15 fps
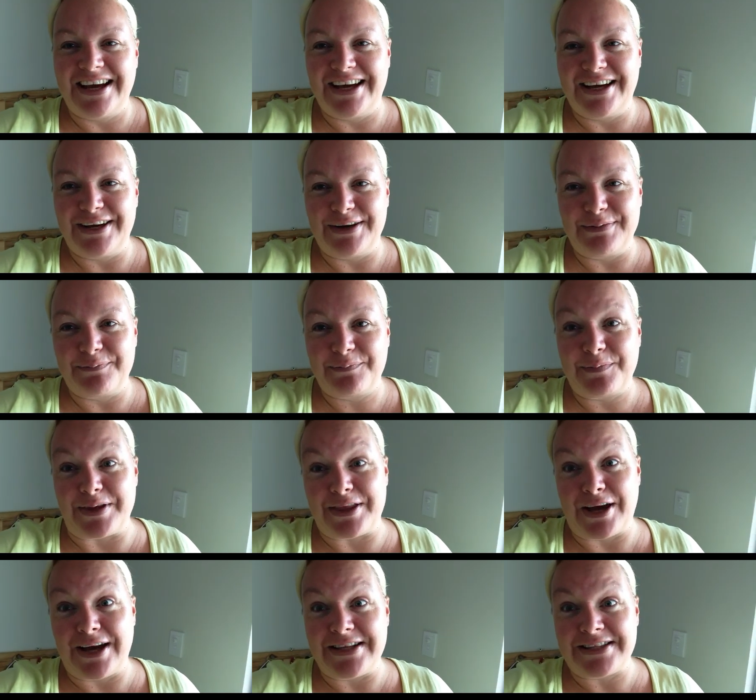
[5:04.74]

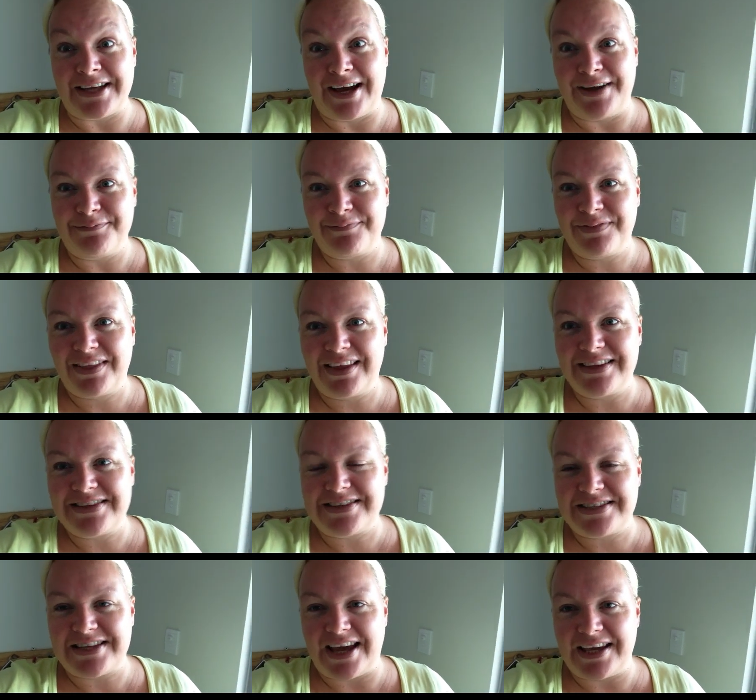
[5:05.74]
with hindsight.
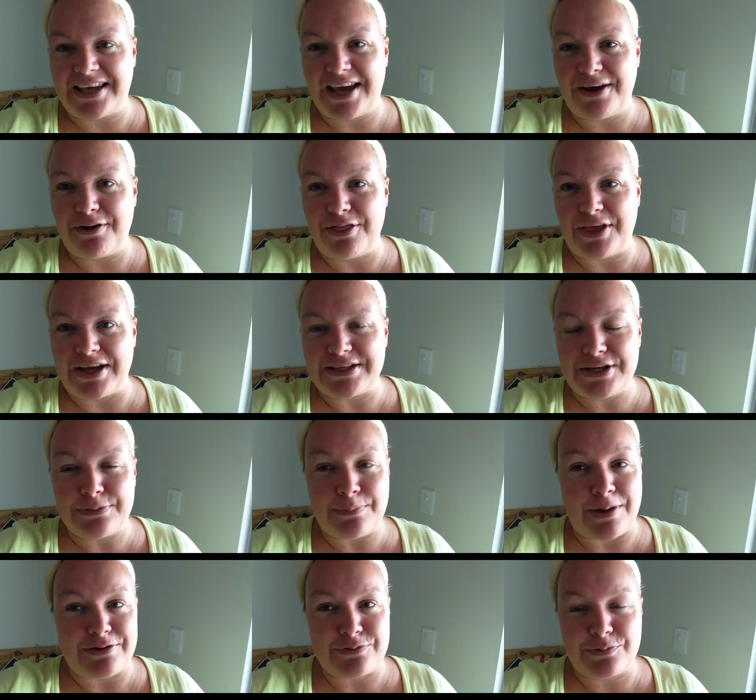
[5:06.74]
Take care and thanks
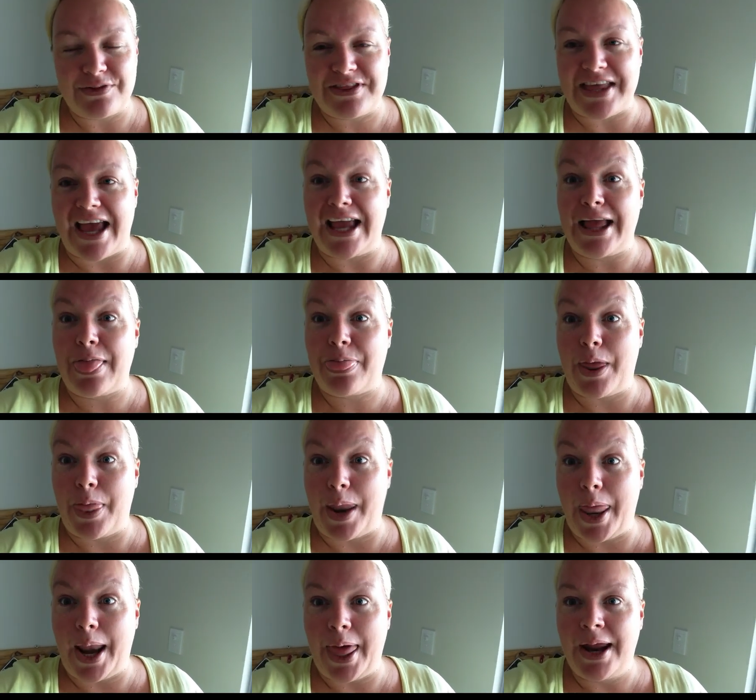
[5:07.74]
so much.
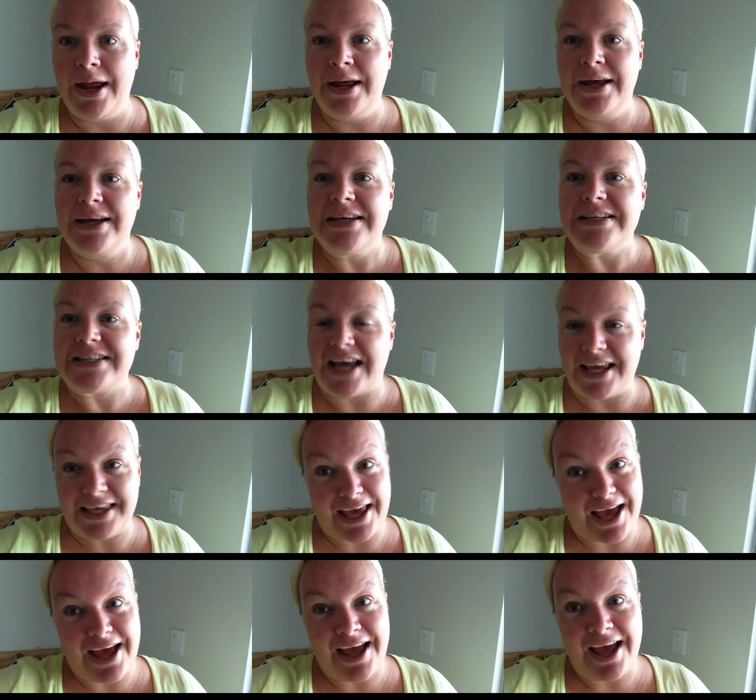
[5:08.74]

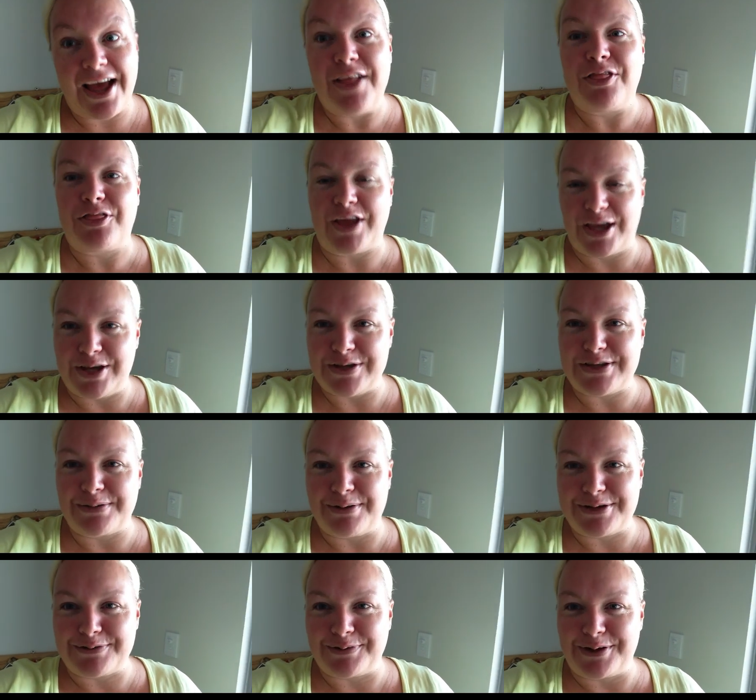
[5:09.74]
Take care and thank you
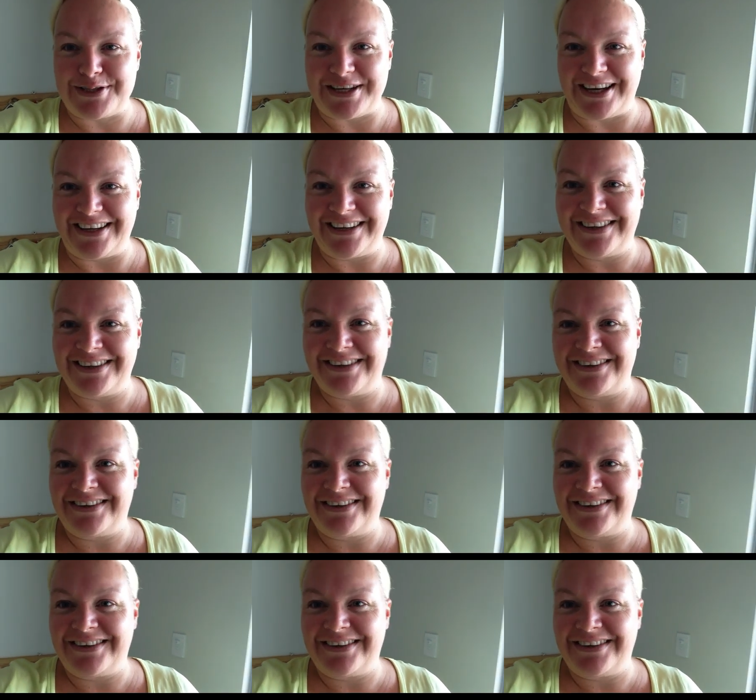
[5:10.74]
so much for watching.